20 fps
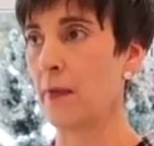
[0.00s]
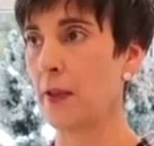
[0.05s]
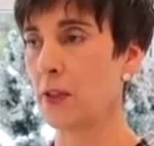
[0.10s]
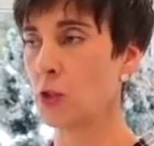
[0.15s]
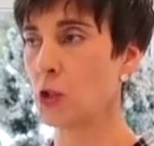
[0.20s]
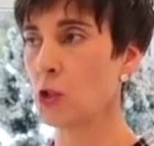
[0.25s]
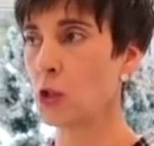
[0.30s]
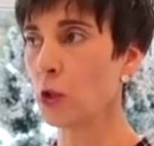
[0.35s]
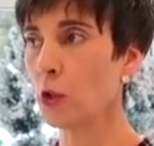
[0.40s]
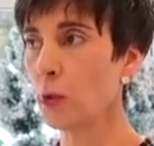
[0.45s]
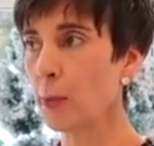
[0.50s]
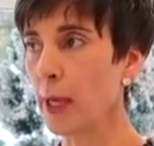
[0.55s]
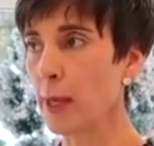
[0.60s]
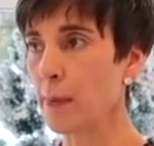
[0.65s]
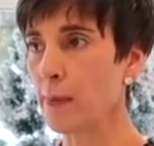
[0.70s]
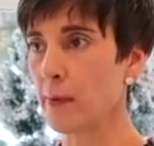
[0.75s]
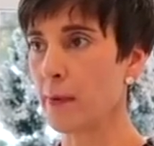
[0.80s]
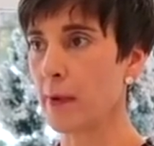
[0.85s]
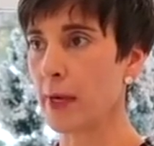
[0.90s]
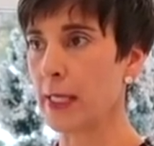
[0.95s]
And then sugar
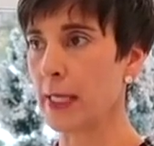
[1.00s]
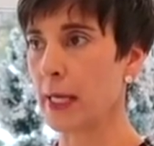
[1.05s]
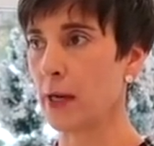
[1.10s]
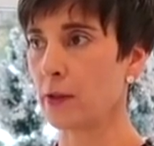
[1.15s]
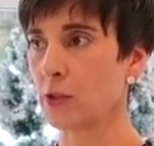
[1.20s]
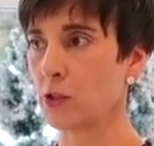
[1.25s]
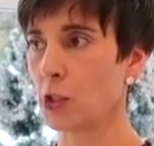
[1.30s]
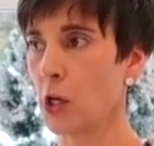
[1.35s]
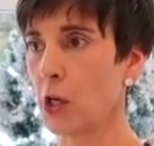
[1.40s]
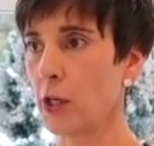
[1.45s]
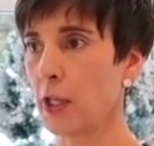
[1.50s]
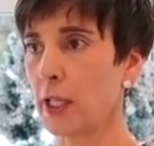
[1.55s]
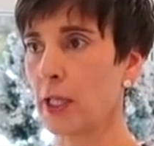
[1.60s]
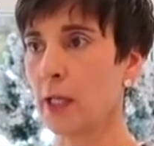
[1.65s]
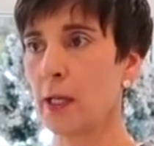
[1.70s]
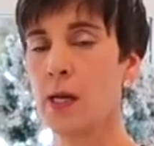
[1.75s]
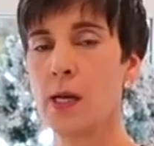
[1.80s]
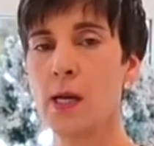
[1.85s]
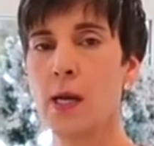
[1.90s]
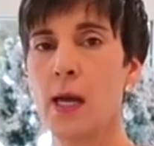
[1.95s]
paper right now at
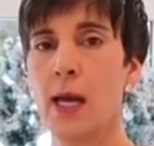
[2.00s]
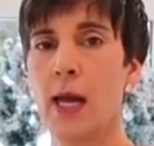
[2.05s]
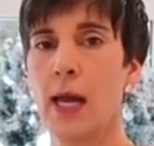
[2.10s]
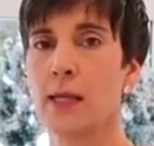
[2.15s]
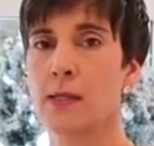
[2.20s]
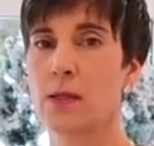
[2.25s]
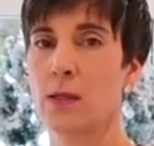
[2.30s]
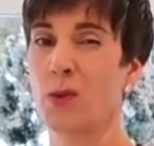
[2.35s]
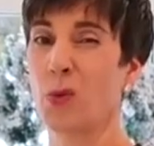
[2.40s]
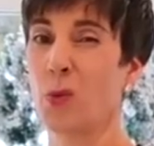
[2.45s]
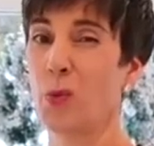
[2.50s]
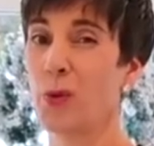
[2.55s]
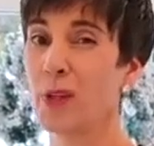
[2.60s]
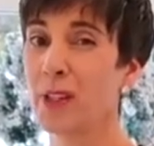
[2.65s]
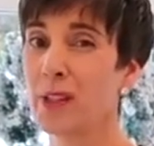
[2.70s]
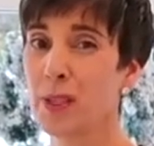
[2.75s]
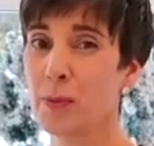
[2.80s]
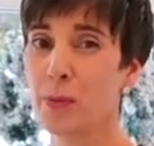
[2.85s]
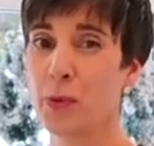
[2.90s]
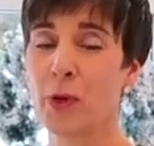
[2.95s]
Target has a
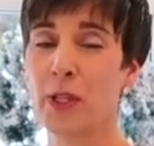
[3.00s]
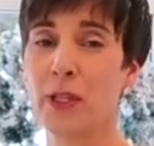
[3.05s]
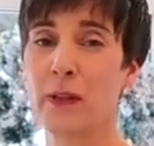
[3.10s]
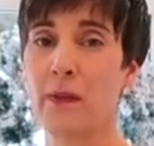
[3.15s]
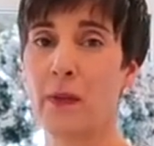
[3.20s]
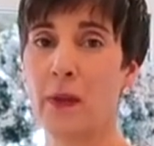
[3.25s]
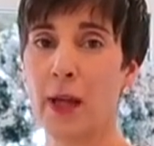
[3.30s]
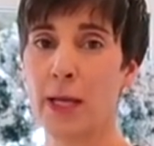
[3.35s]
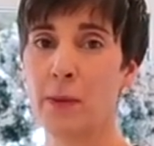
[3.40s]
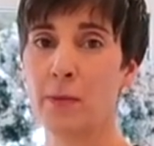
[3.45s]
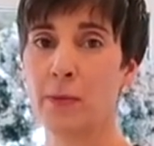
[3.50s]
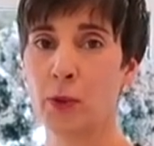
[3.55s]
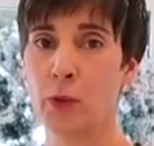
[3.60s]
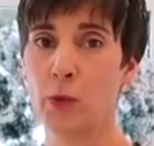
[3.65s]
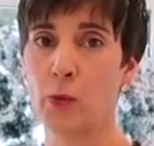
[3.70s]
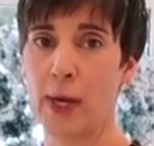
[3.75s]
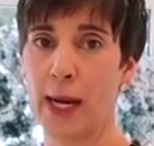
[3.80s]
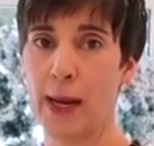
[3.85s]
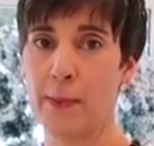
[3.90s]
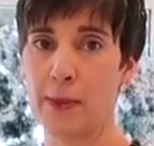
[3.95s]
really pretty light blue
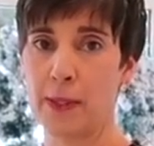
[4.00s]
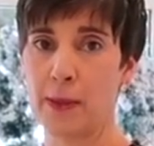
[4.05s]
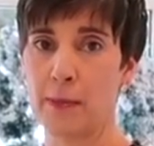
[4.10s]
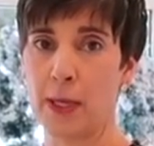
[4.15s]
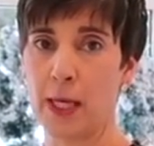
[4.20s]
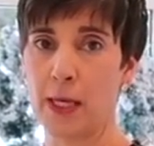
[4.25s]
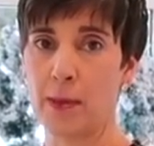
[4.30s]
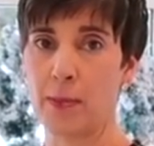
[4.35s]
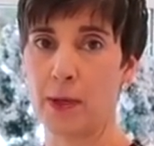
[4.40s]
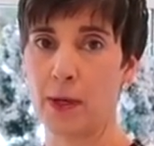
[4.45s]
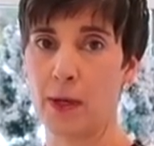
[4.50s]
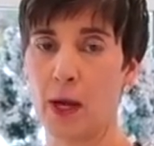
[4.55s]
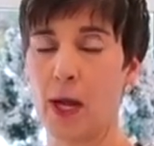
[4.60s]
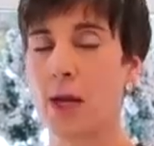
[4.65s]
wrapping paper.